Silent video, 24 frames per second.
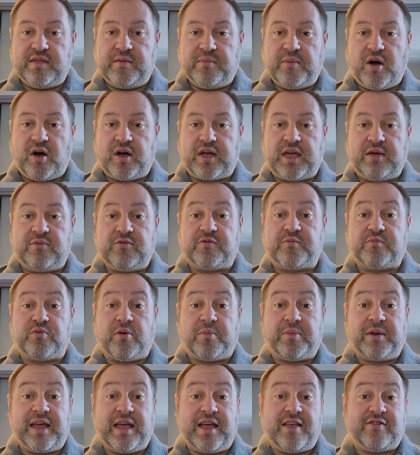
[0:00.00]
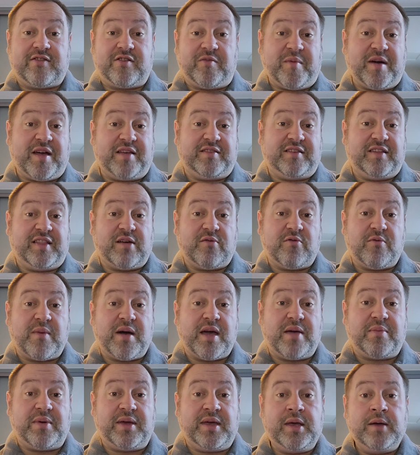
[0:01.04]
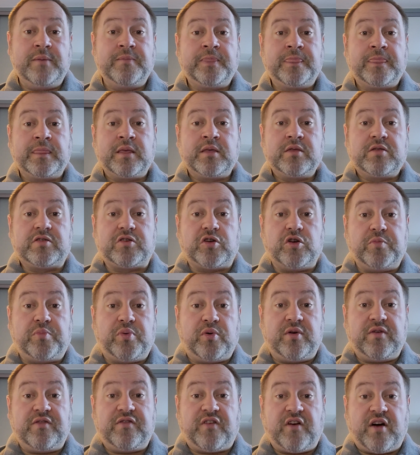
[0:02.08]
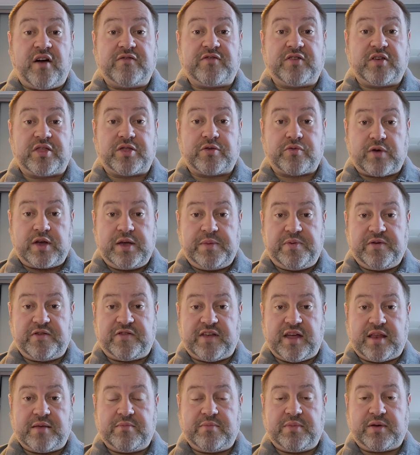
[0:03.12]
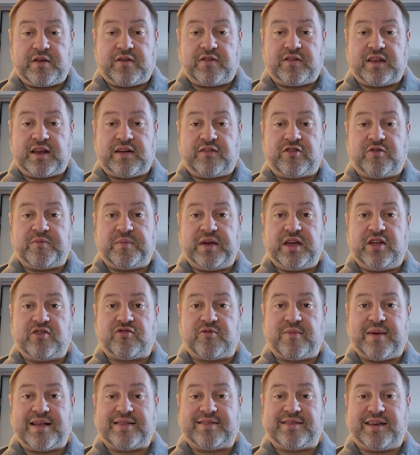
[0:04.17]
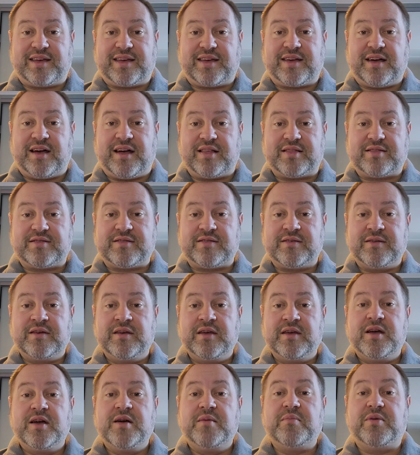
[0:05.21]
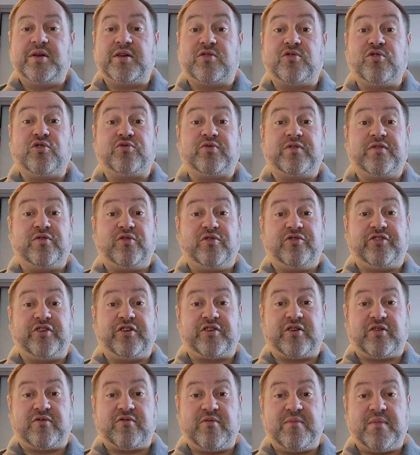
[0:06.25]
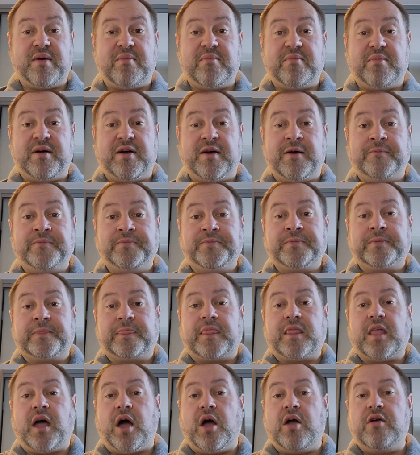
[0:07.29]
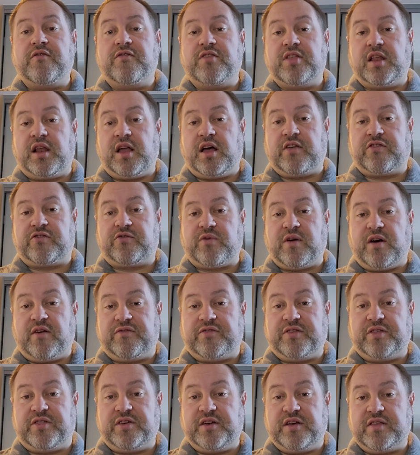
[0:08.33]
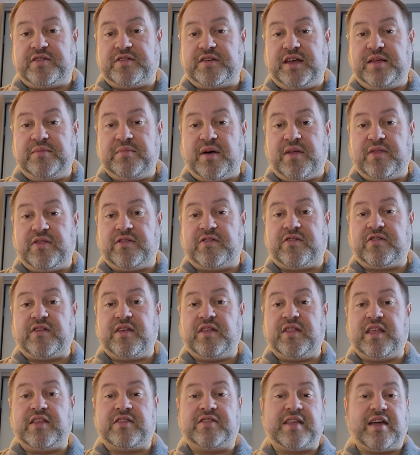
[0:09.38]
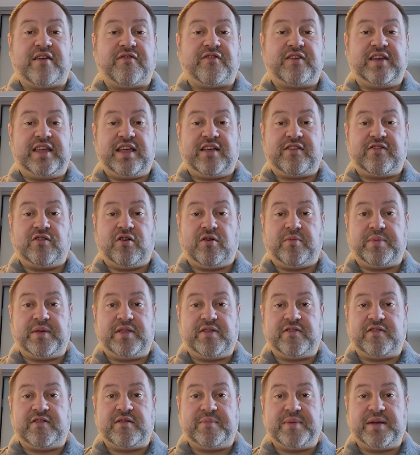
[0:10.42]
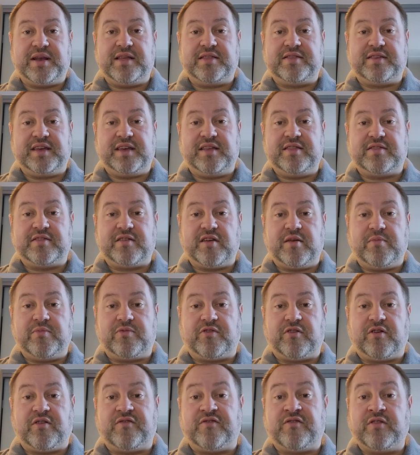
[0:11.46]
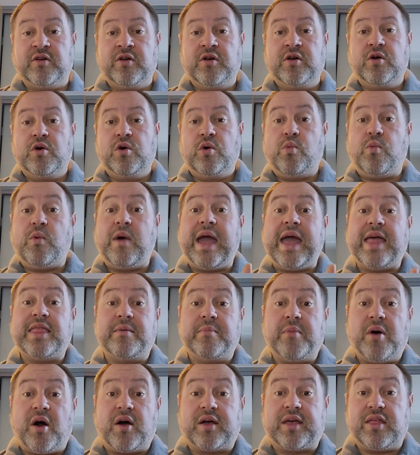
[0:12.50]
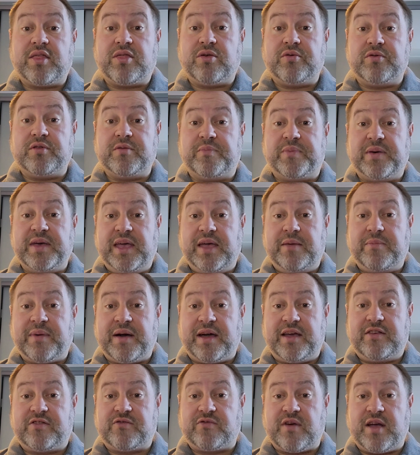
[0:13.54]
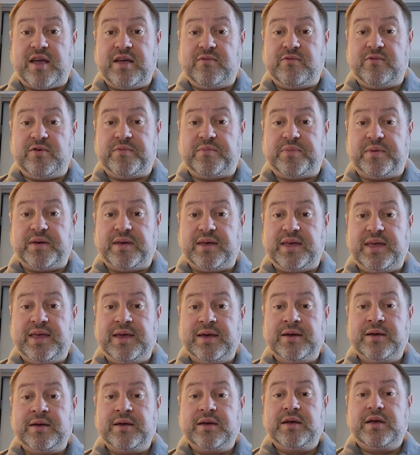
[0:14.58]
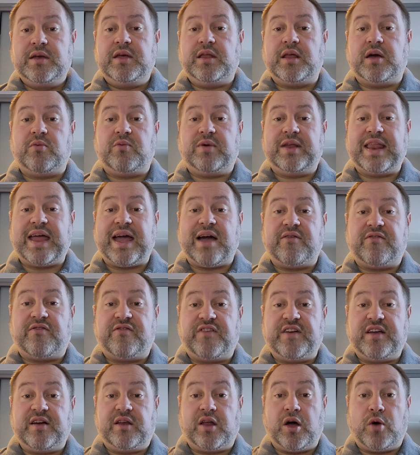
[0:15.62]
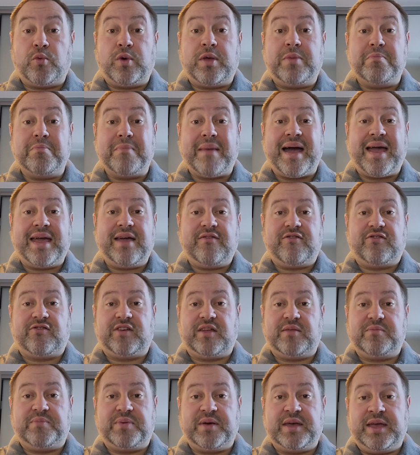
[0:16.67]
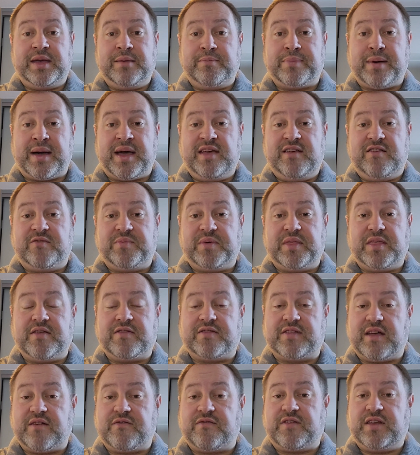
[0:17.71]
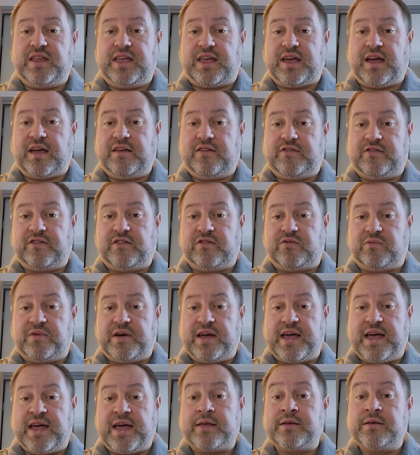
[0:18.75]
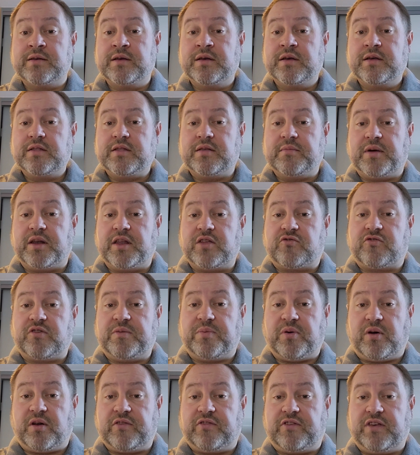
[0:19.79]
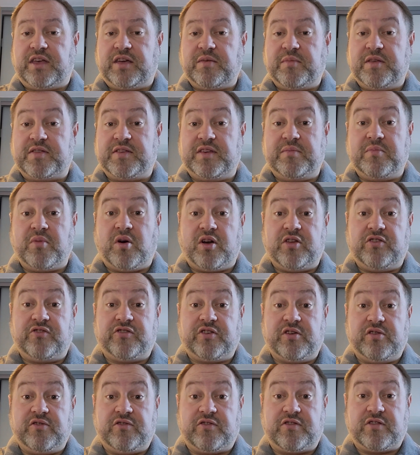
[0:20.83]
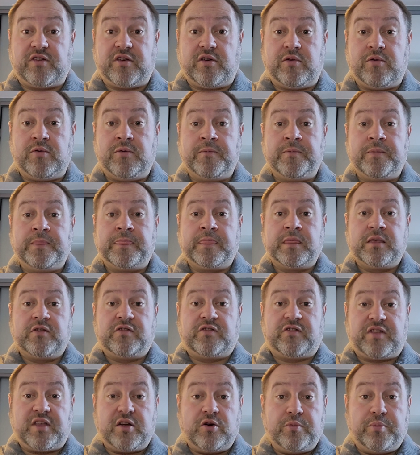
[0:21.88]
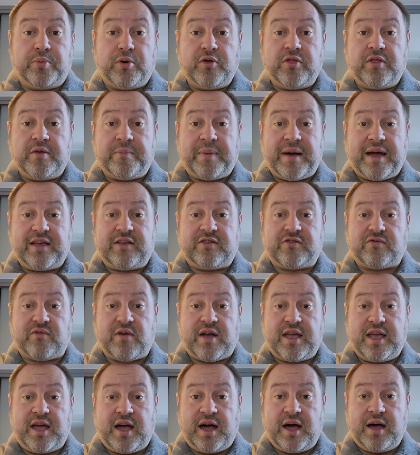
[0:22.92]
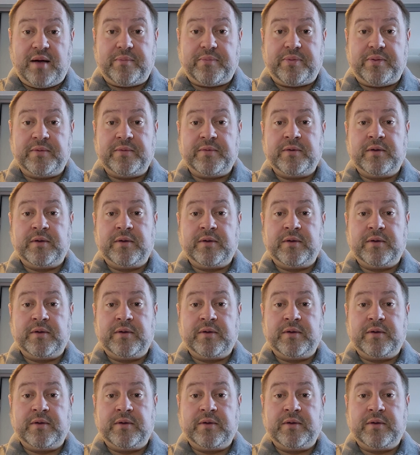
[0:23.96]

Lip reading: The market was probably estimating they were maybe 2.5 to 3% because there'd have to be a dramatic cut. But of course, we've also got to remember that over the last 12 to 13 months, there definitely has not been stability in terms of where the market thought the peak base rate would be. We now feel like we may have seen peak base, but there's definitely cases where the Monetary Policy Committee might choose to still put the base rate up.